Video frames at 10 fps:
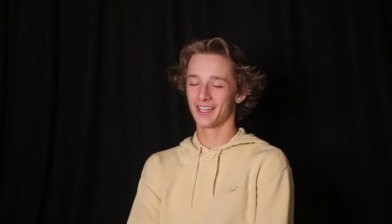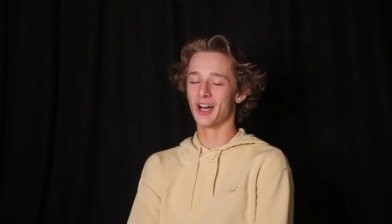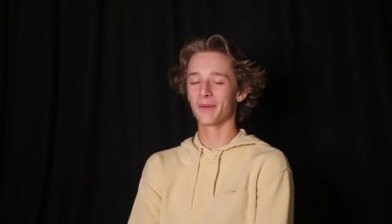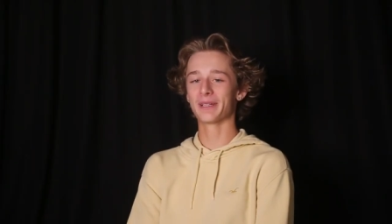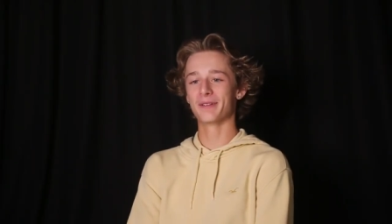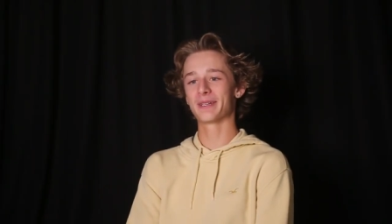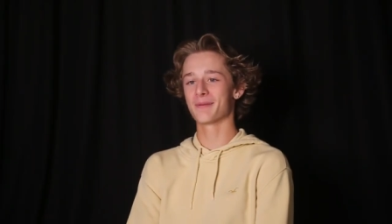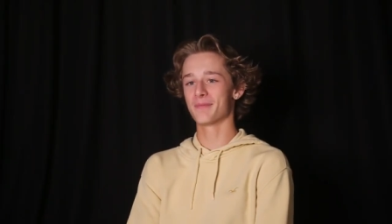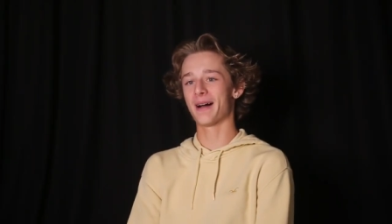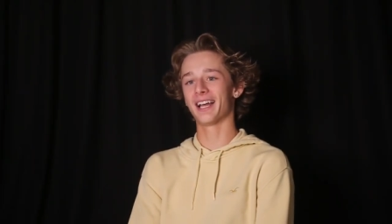Uh, I plan to
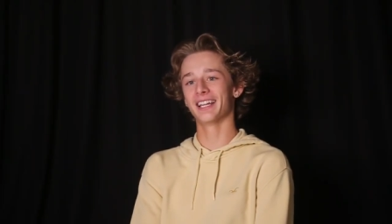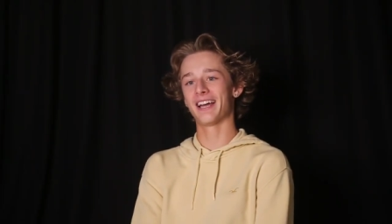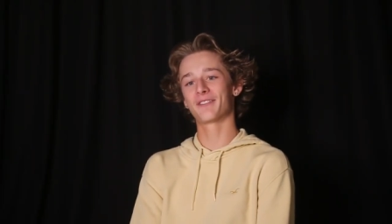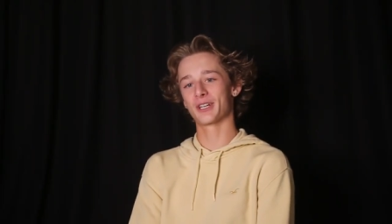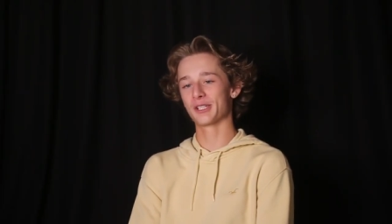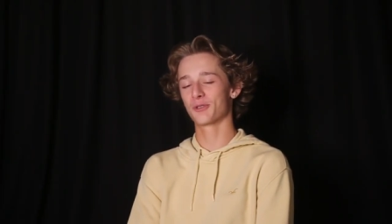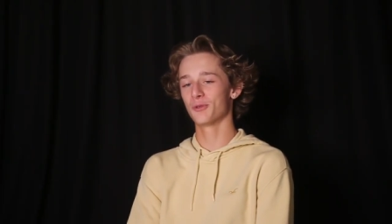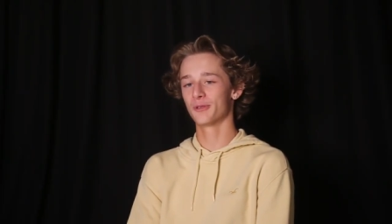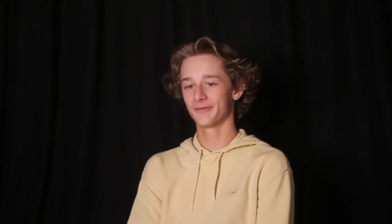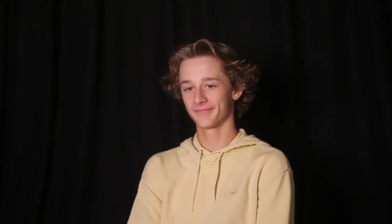become a pilot after high school.